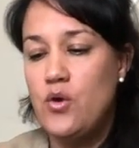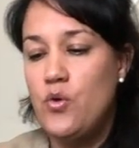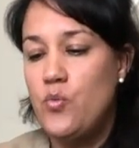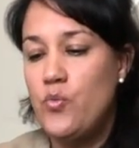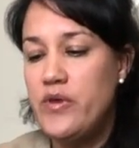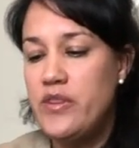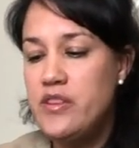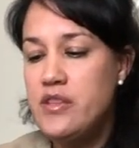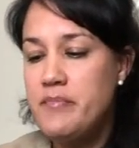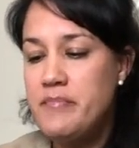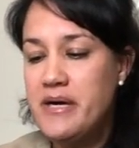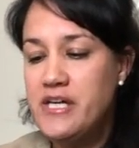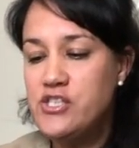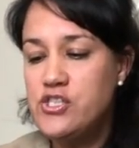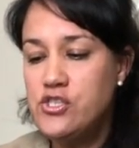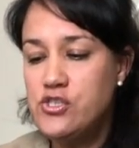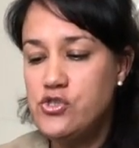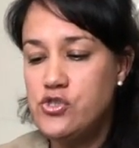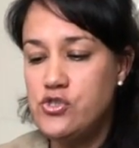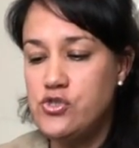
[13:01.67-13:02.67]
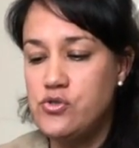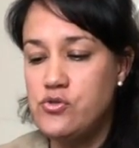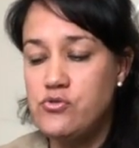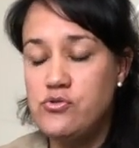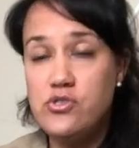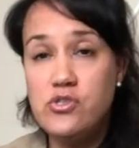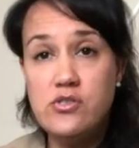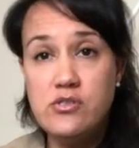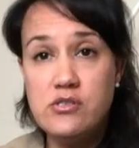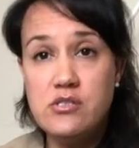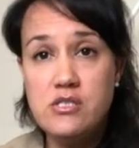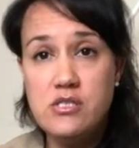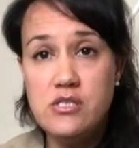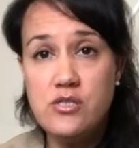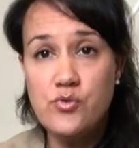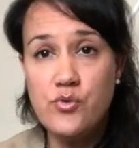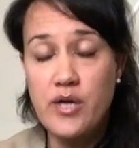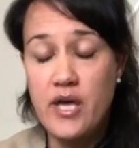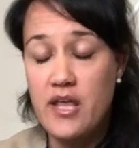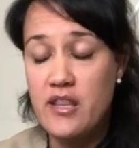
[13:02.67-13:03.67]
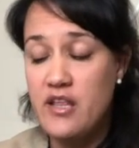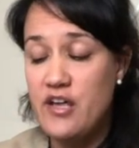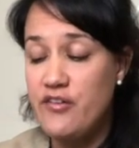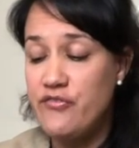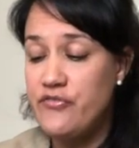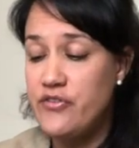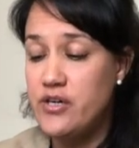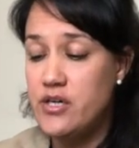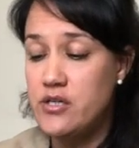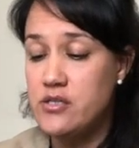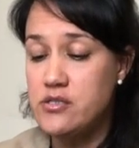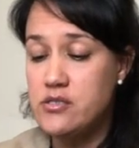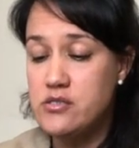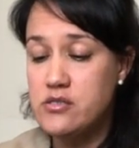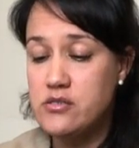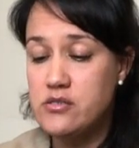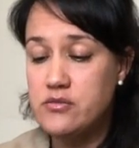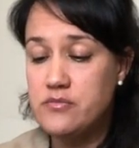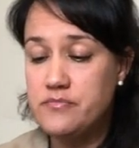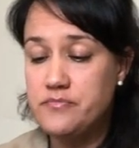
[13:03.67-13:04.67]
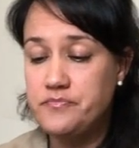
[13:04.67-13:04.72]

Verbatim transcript: With the magic shoes, you can still get there first.